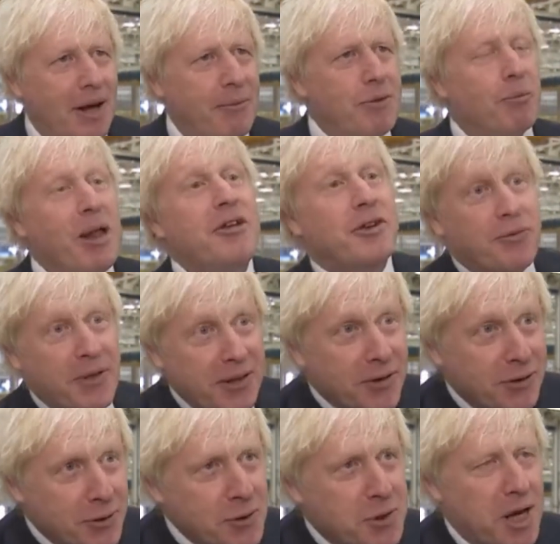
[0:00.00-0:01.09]
And there are plenty of
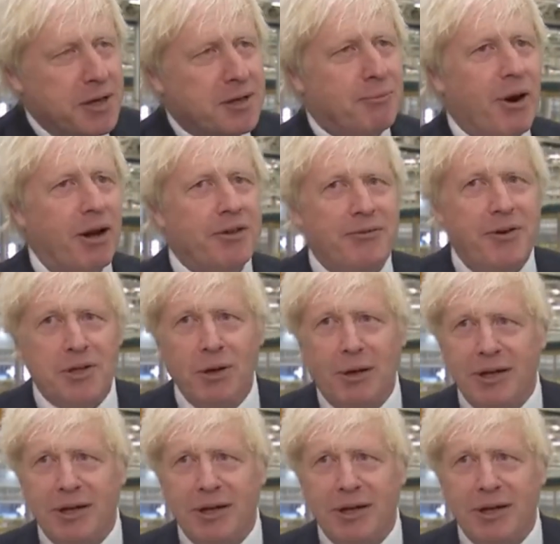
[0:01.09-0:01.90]
things that do change the price of fish,